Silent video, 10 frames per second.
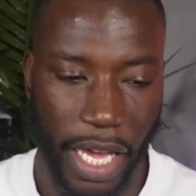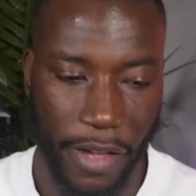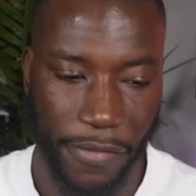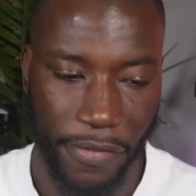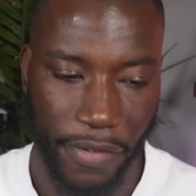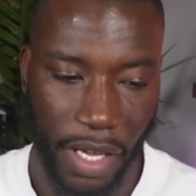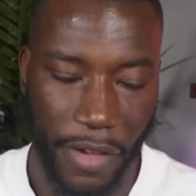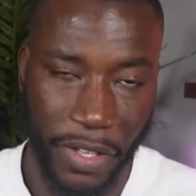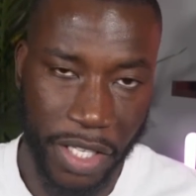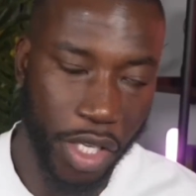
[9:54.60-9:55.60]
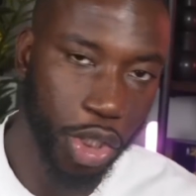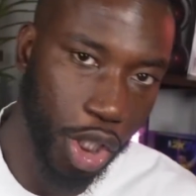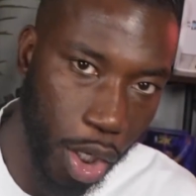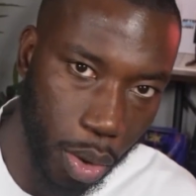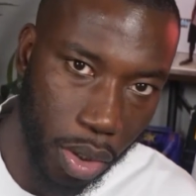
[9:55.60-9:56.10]
if this is a
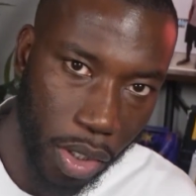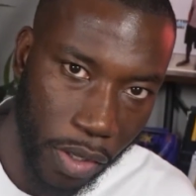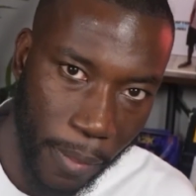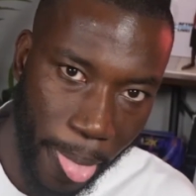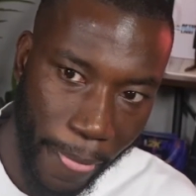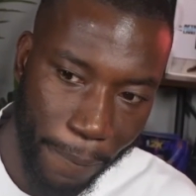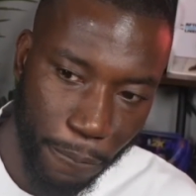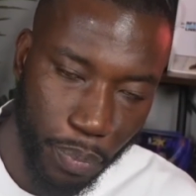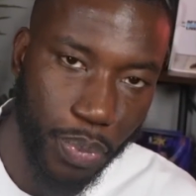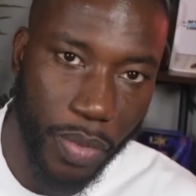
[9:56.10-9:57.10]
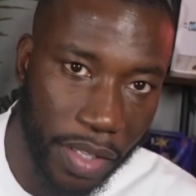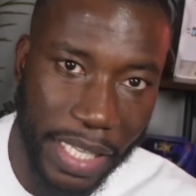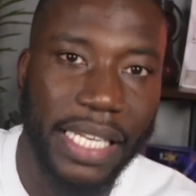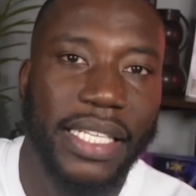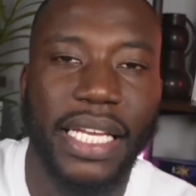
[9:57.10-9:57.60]
joke,
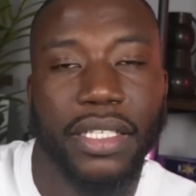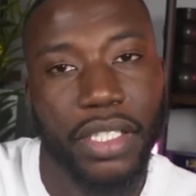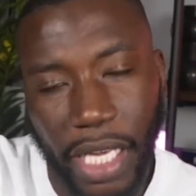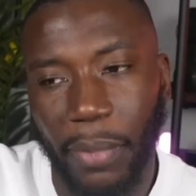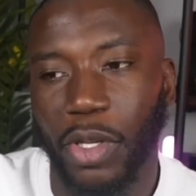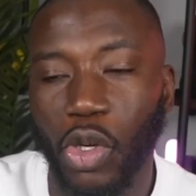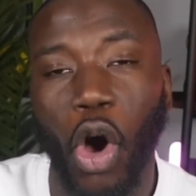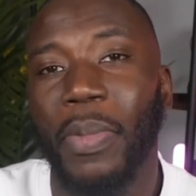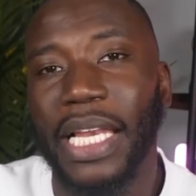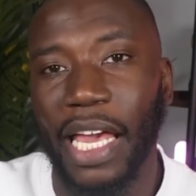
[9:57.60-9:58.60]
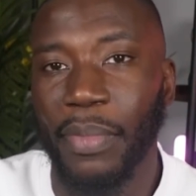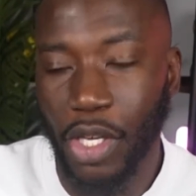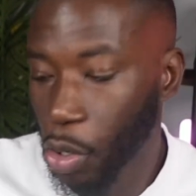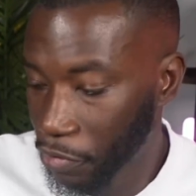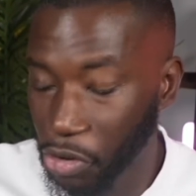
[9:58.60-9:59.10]
then you get me. You got to be letting me
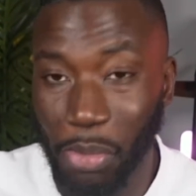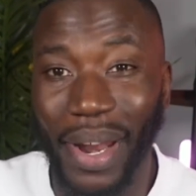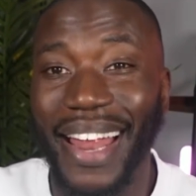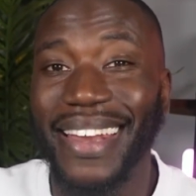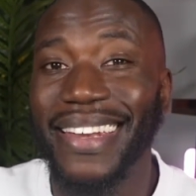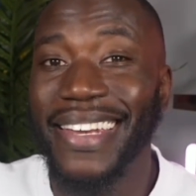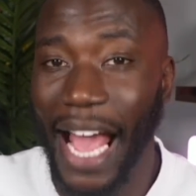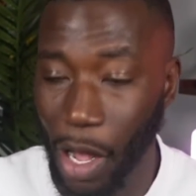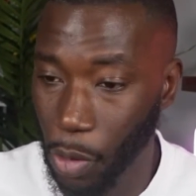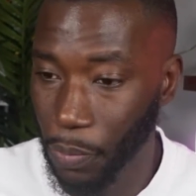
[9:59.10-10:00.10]
know from Now,